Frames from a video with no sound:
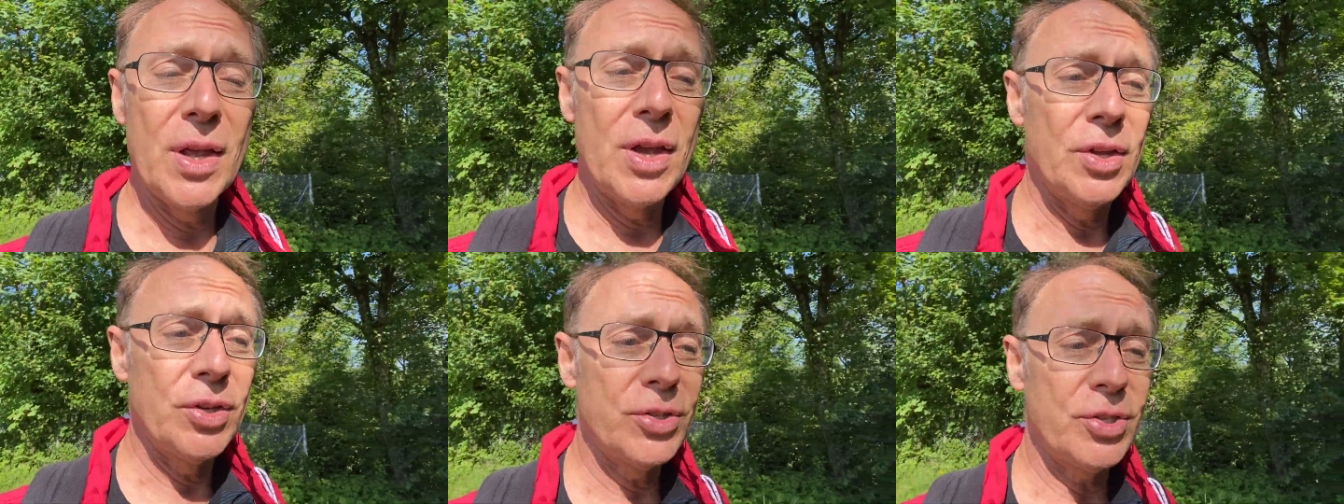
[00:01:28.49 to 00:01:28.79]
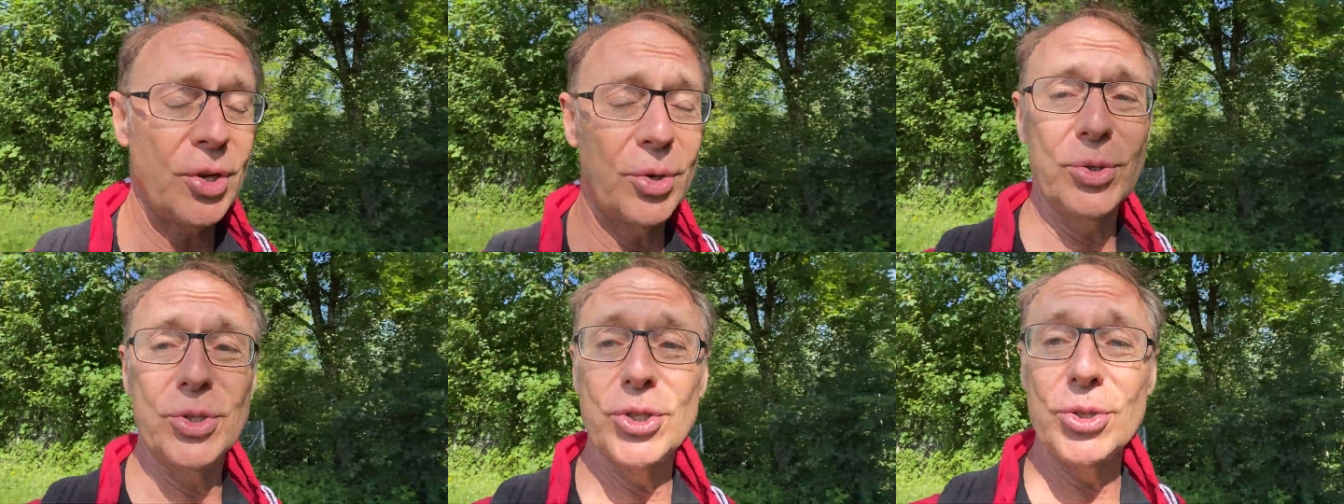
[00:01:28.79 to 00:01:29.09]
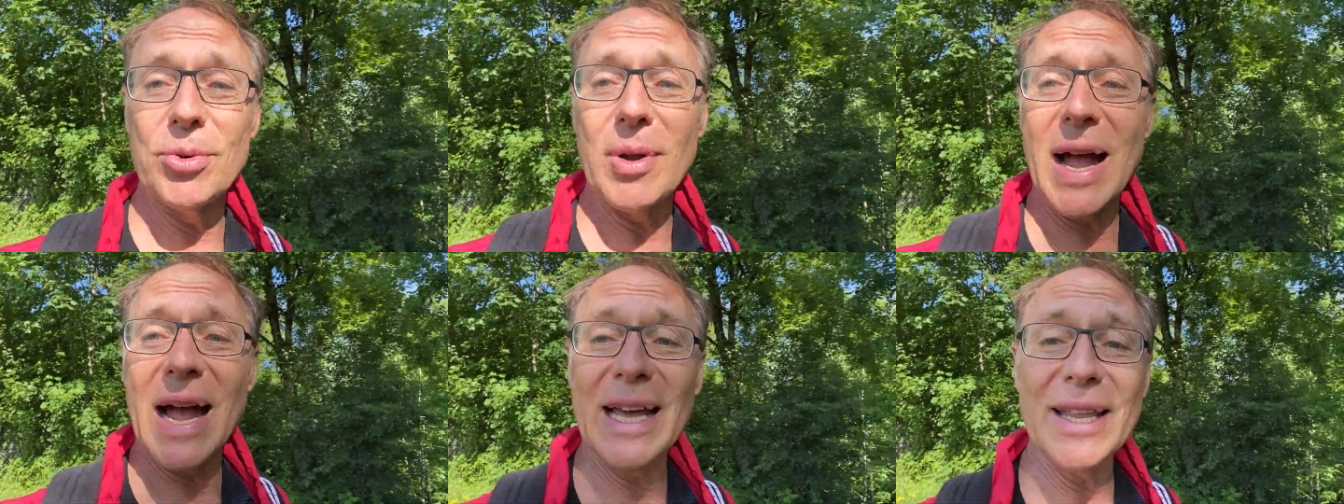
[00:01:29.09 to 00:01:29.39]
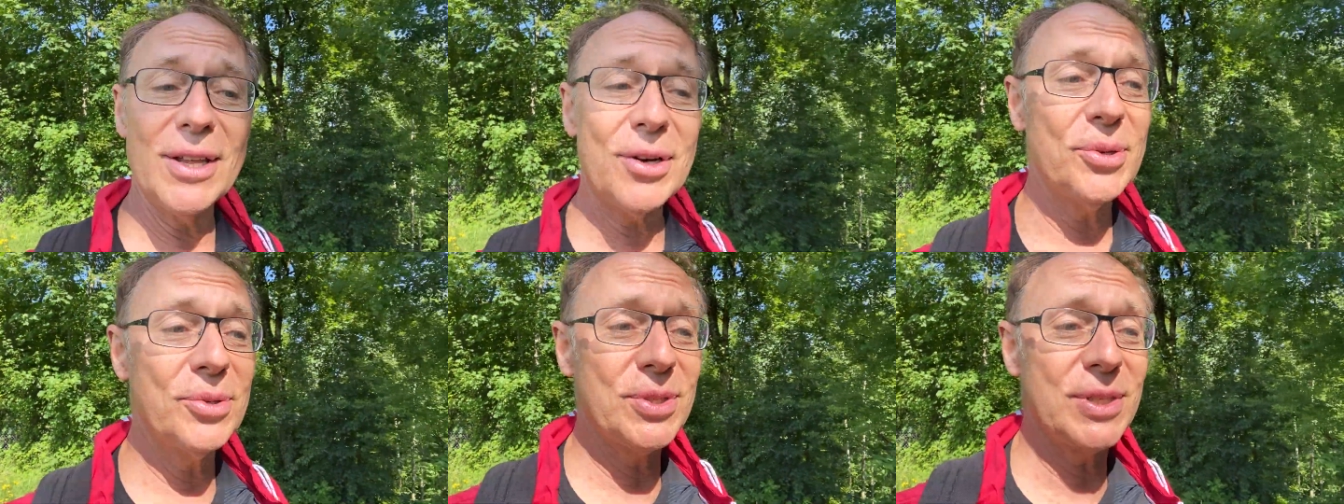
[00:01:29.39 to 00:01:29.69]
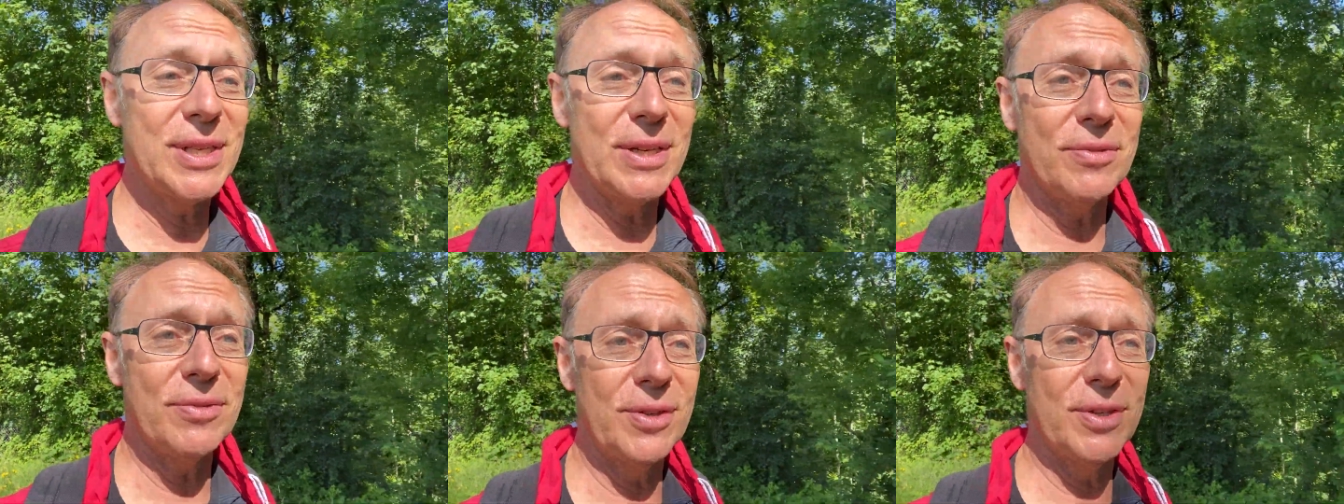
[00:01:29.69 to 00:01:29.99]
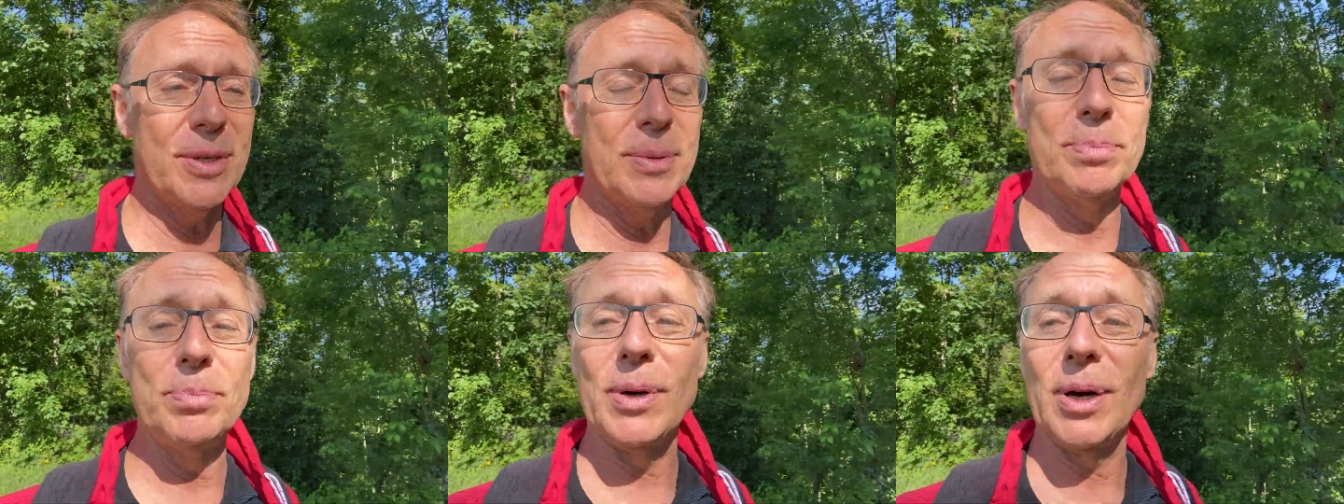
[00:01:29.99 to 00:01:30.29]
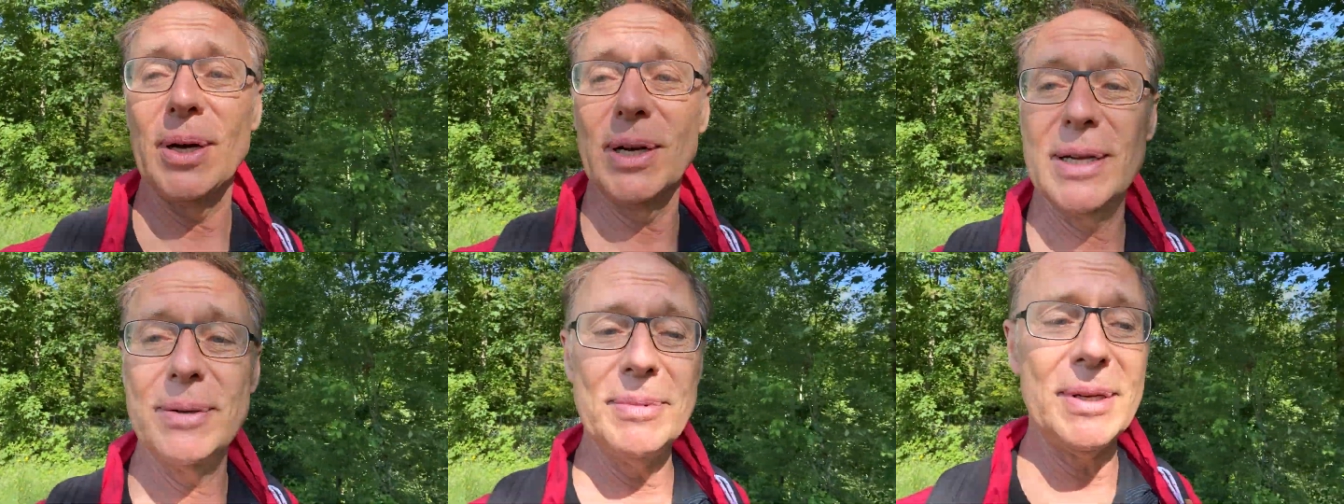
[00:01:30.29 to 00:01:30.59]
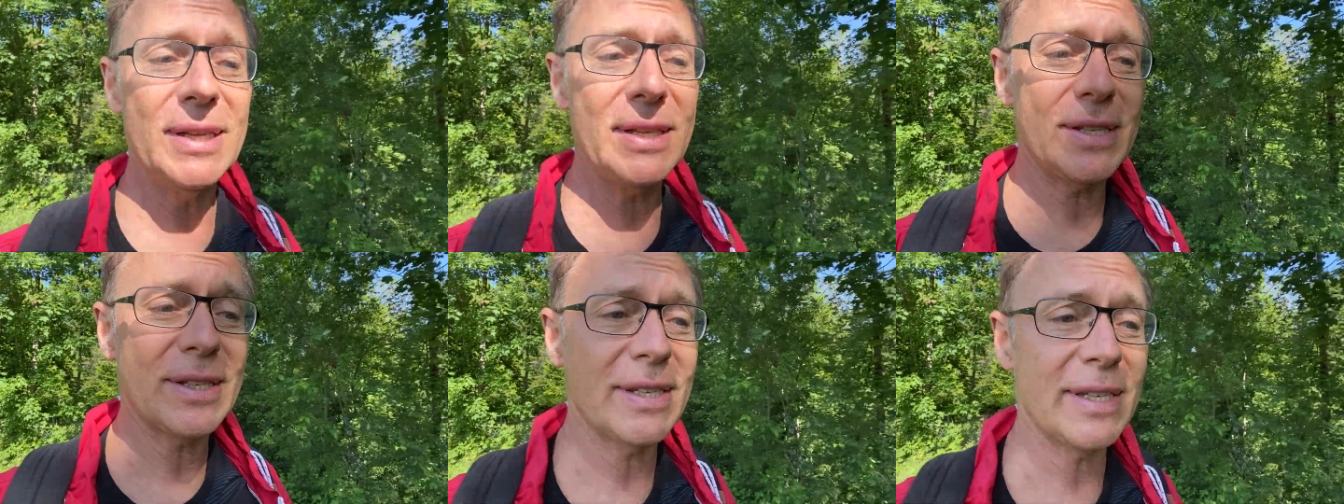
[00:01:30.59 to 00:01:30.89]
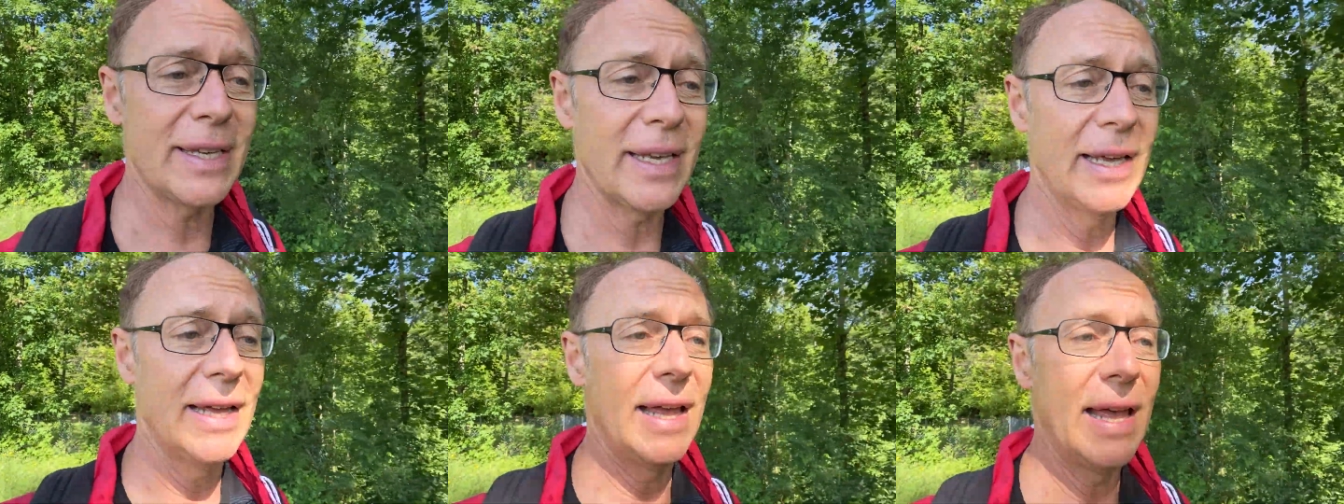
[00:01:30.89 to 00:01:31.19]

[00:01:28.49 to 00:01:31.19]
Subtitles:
So try those different embodiments.